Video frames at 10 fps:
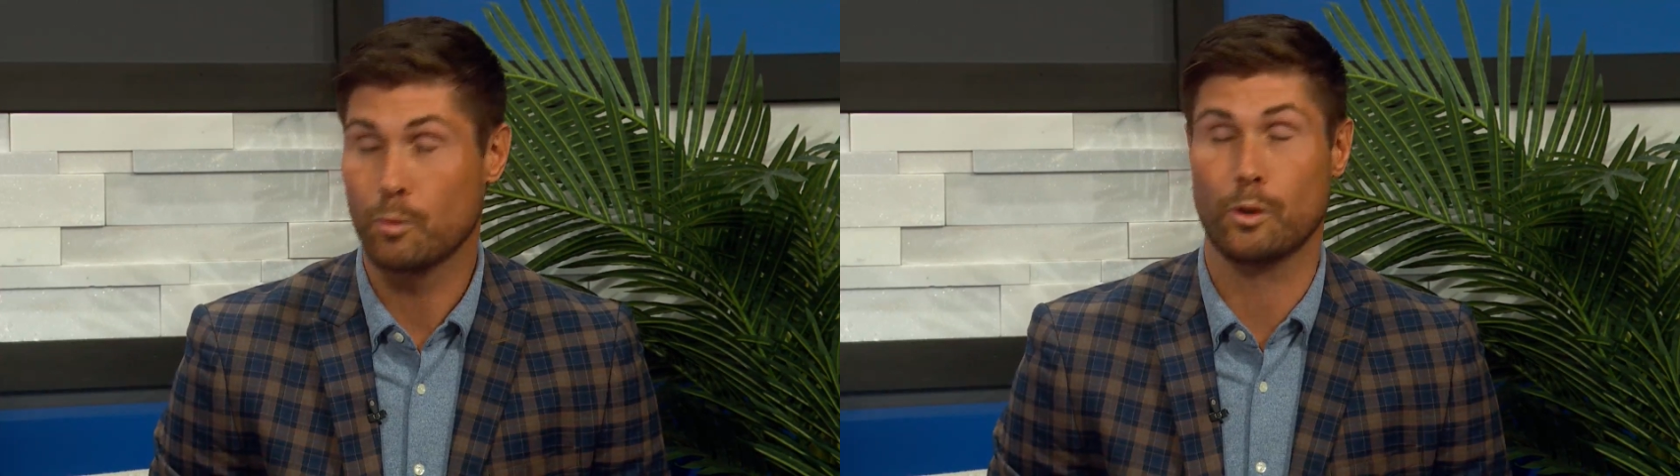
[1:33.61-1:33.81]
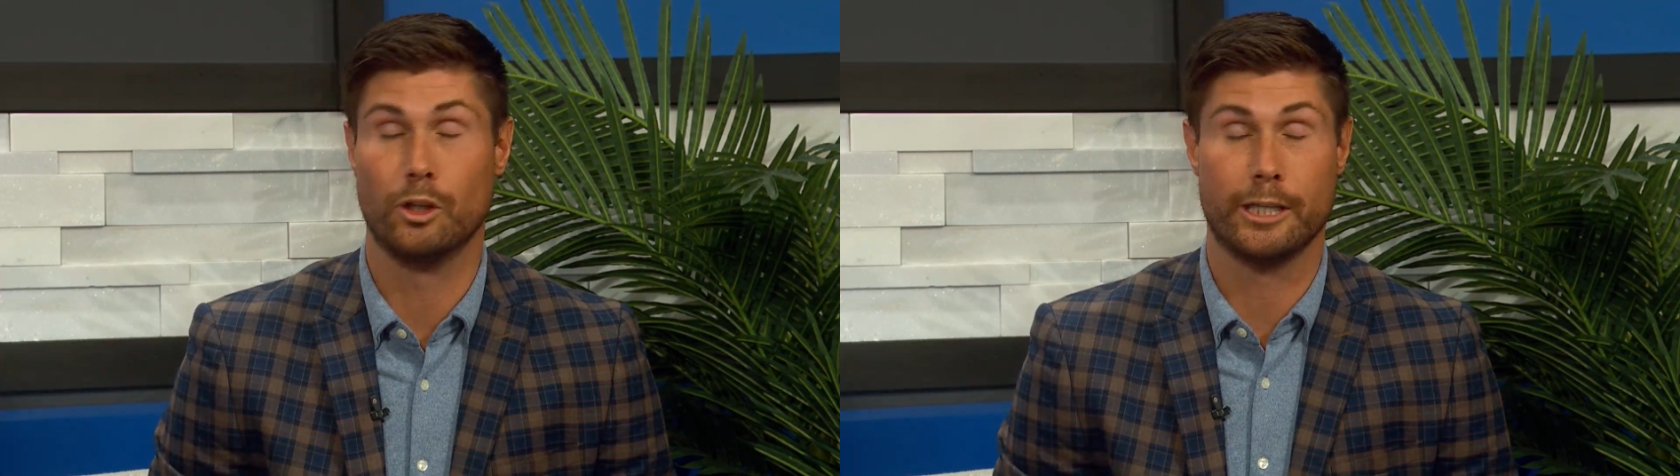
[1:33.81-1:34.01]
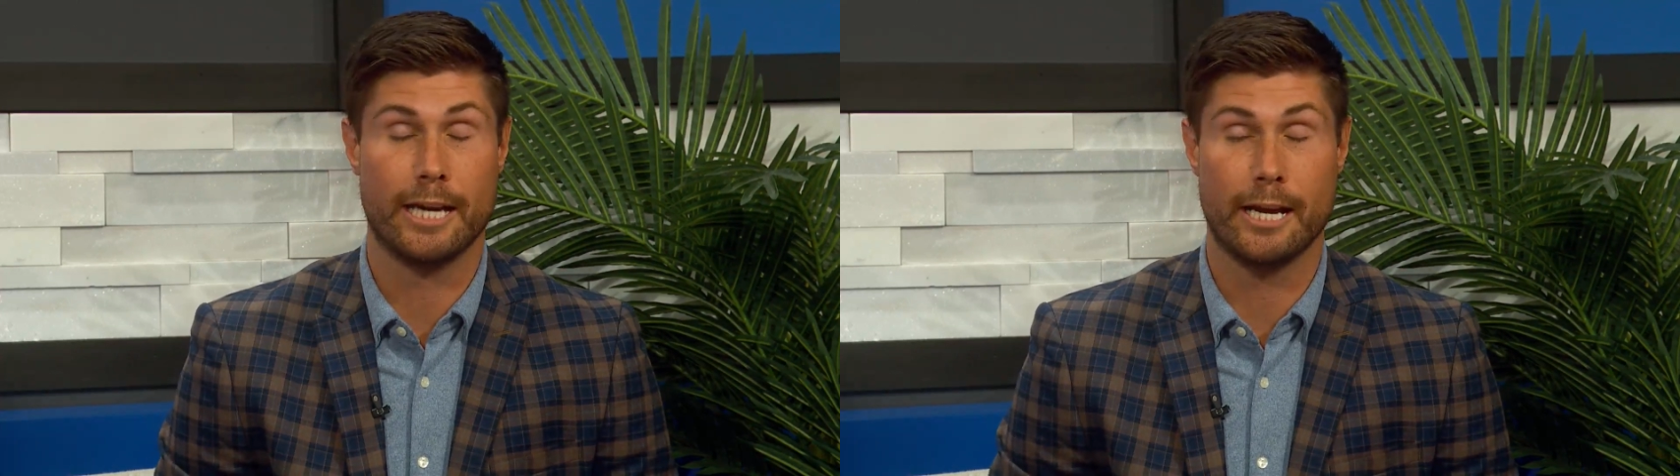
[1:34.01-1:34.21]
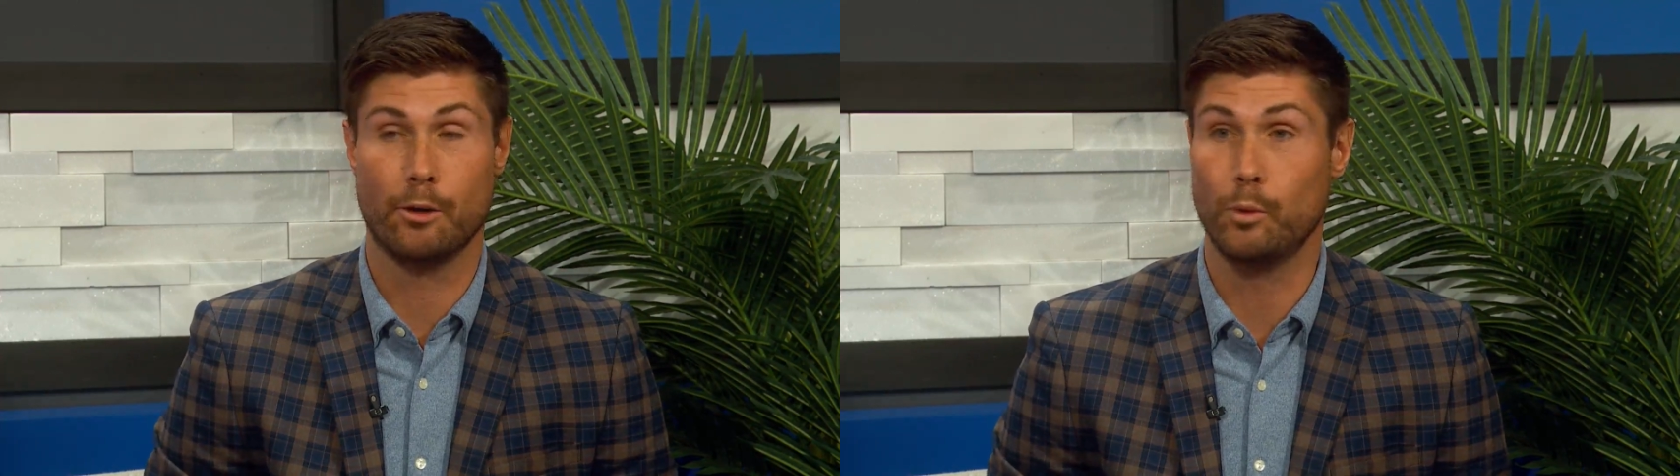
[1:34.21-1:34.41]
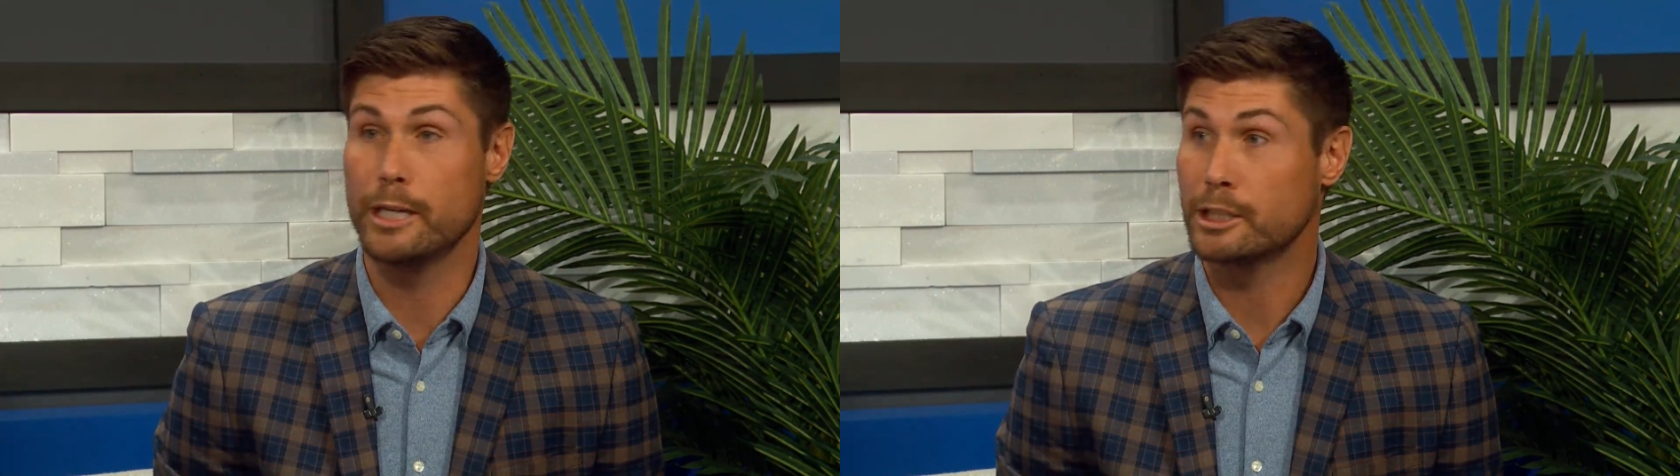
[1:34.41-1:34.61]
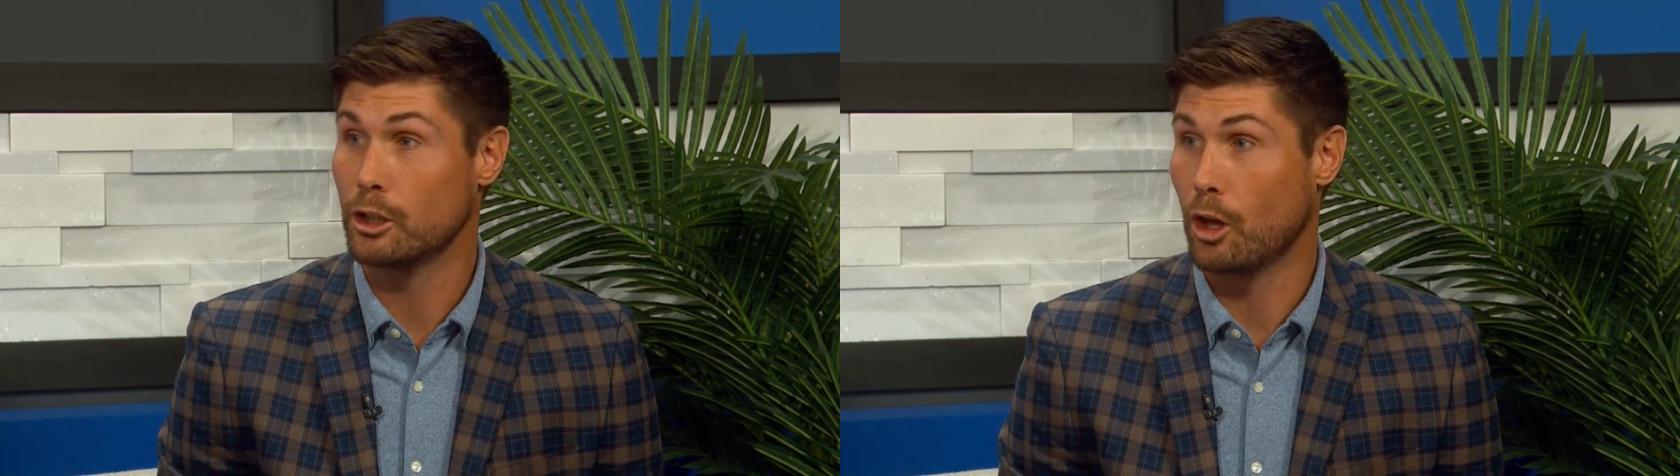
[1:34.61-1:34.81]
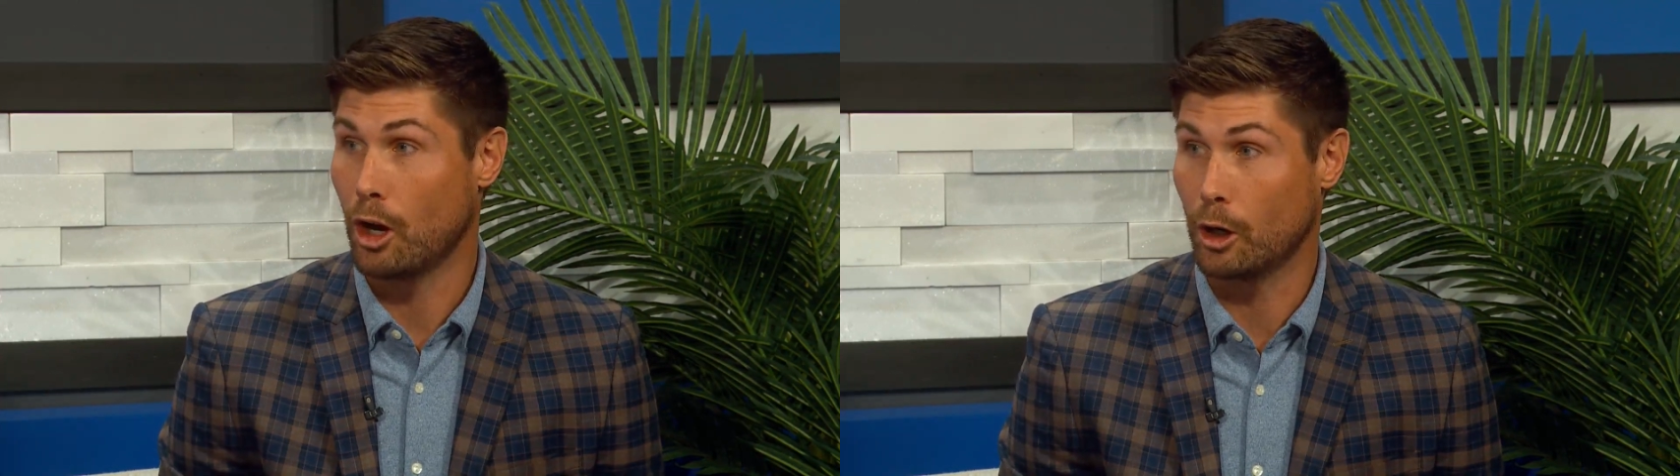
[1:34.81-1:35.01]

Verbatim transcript: We're looking at original